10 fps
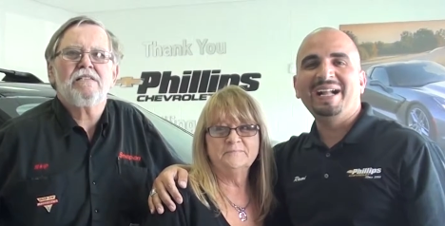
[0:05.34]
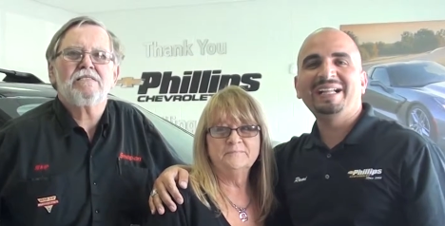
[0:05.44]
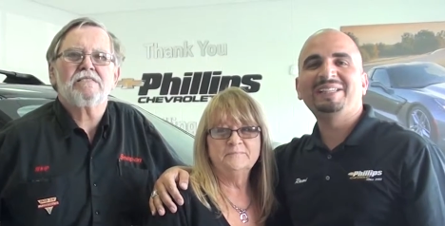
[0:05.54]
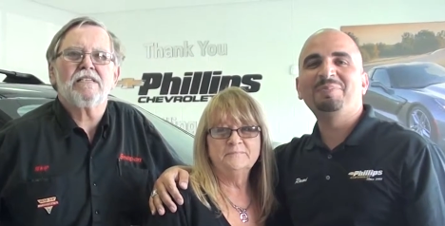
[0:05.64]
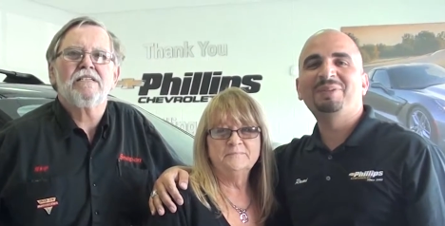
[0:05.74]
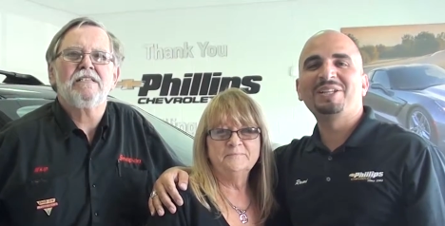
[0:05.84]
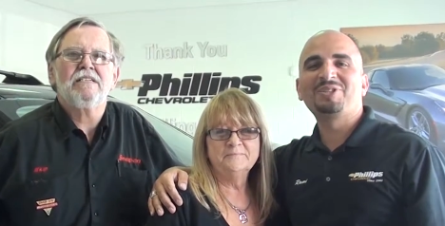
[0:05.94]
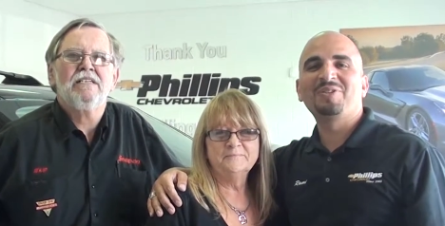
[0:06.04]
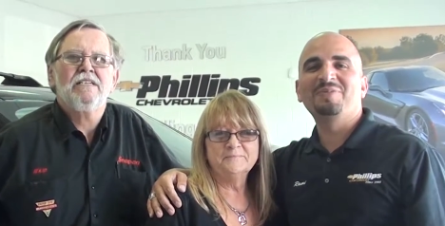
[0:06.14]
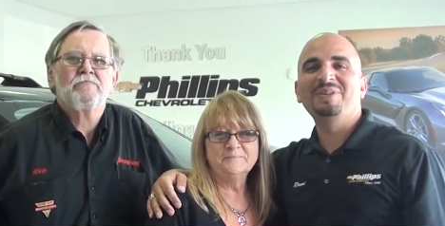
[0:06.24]
Speaker 1: I got the
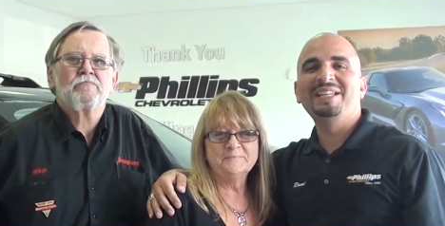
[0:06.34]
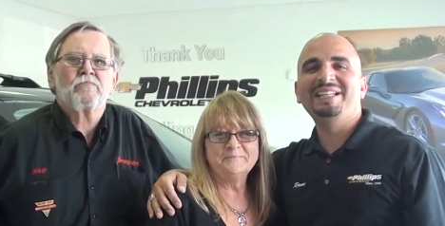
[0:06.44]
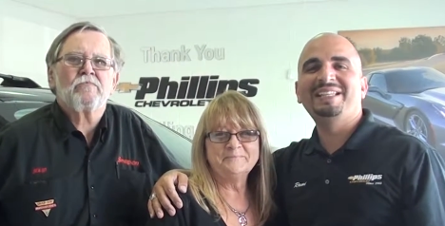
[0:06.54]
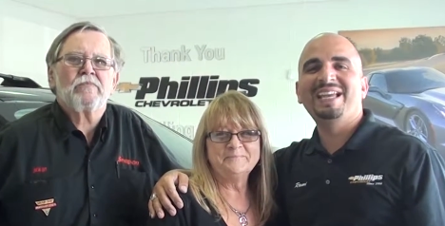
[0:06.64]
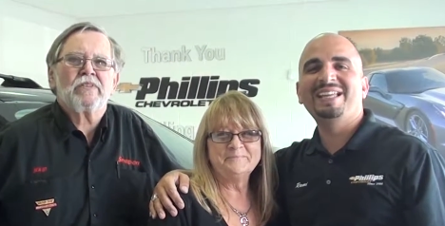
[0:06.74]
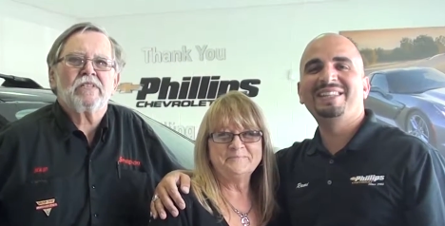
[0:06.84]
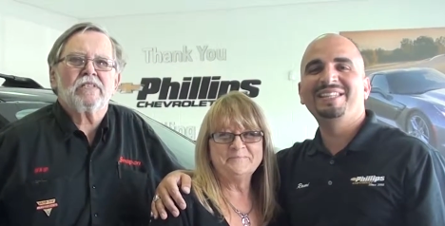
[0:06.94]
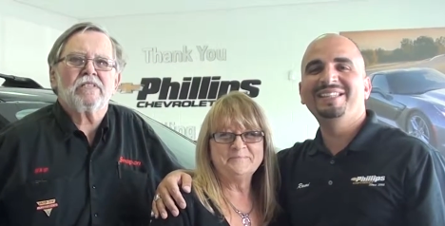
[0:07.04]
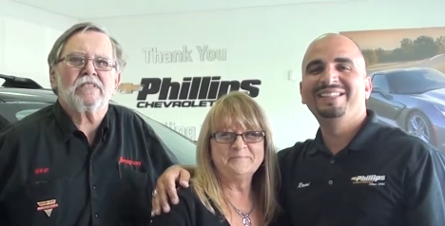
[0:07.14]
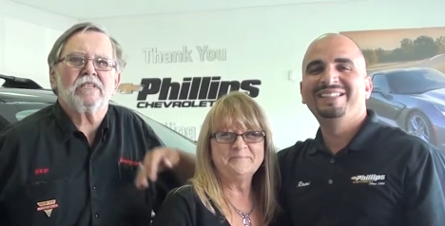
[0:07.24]
pleasure of meeting
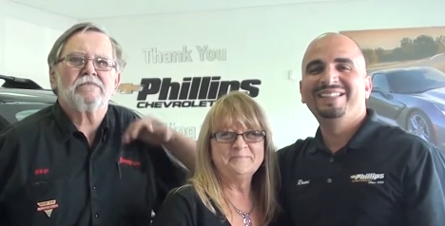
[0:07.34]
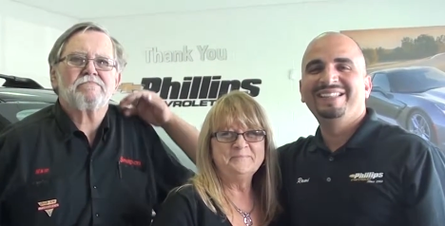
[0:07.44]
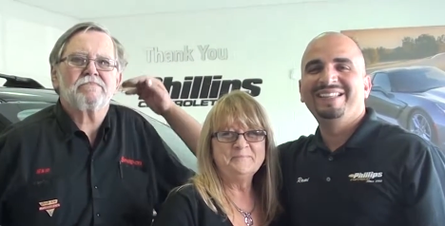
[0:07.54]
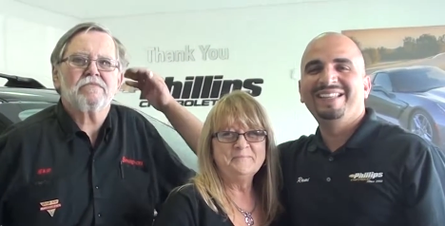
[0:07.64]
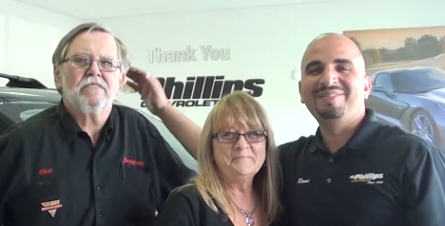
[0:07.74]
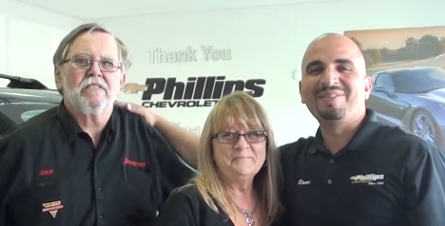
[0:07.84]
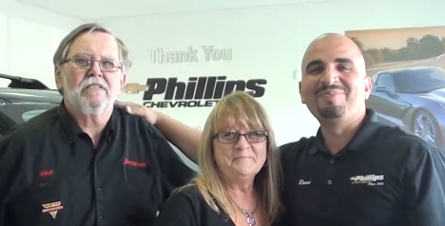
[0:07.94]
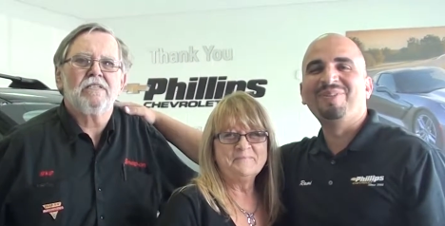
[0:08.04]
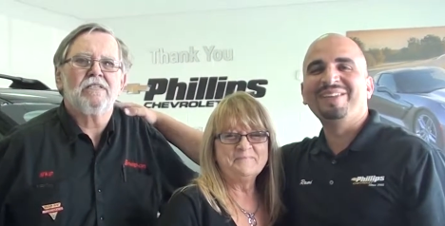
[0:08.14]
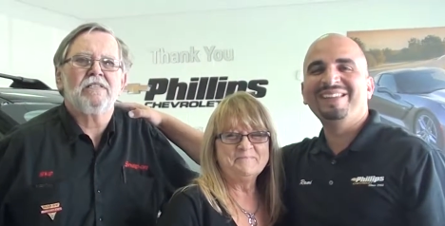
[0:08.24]
Kathy, my
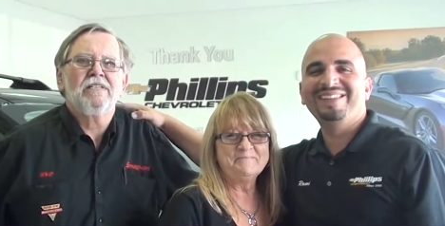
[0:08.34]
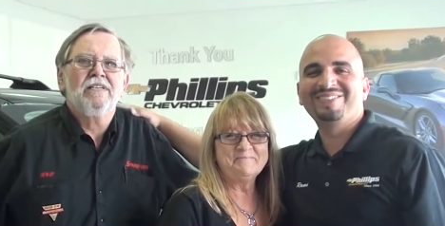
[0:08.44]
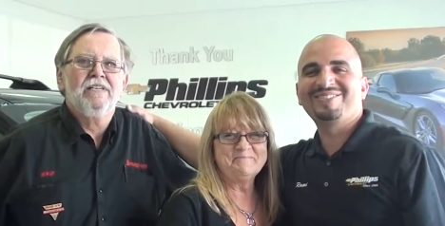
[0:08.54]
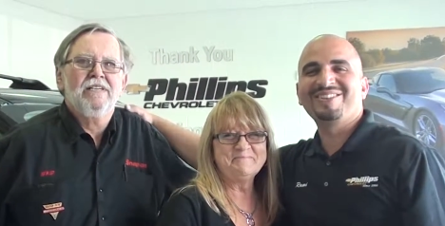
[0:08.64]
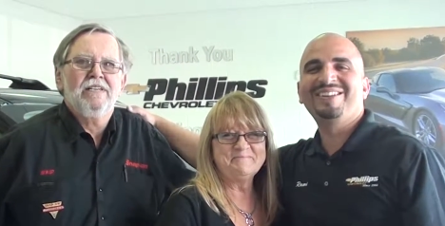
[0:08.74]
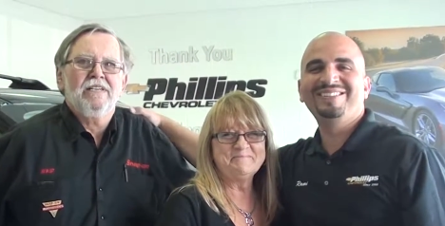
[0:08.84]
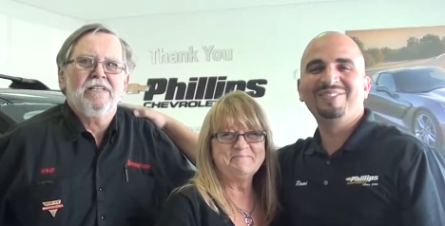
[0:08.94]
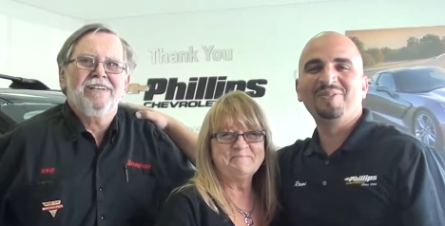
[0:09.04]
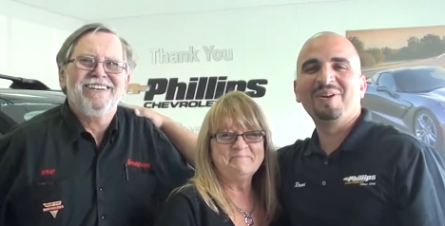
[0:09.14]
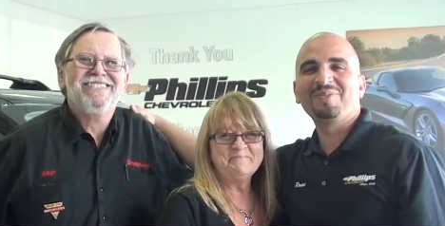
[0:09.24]
buddy here, John,
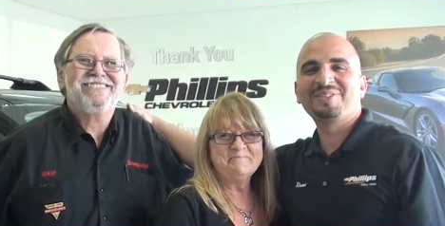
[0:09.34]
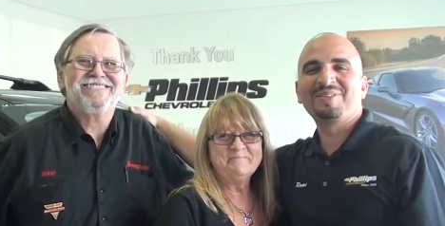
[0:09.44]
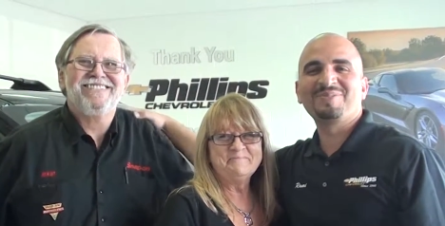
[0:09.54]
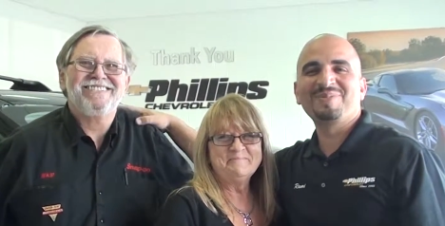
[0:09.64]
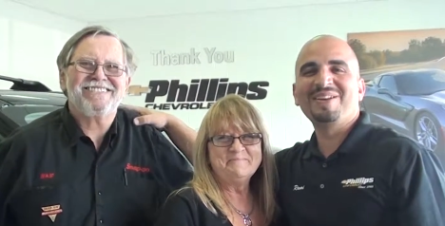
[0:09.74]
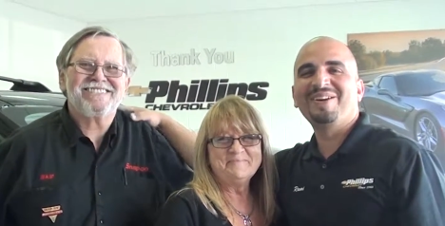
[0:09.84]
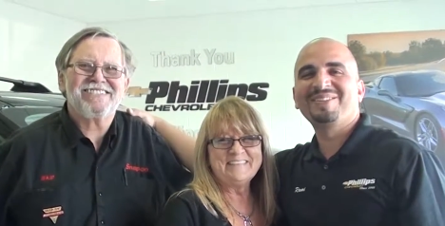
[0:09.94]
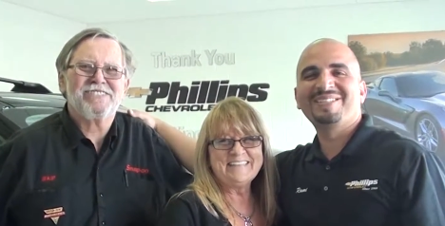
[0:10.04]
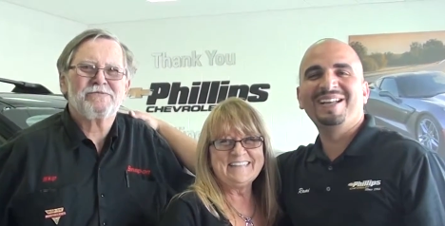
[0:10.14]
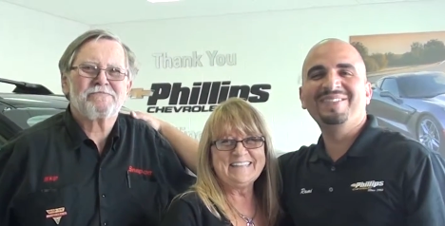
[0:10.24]
who always gives me a
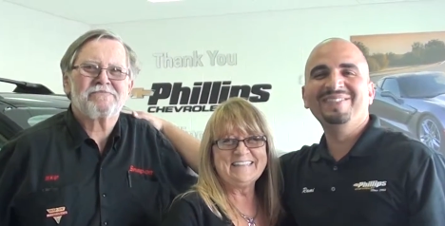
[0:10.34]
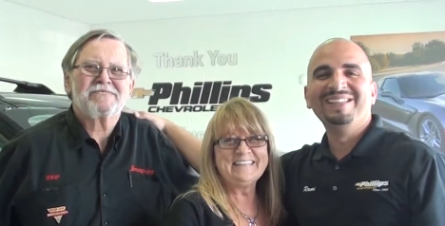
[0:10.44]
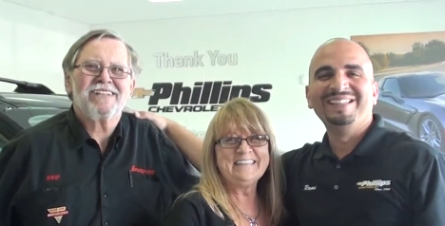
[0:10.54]
hard time.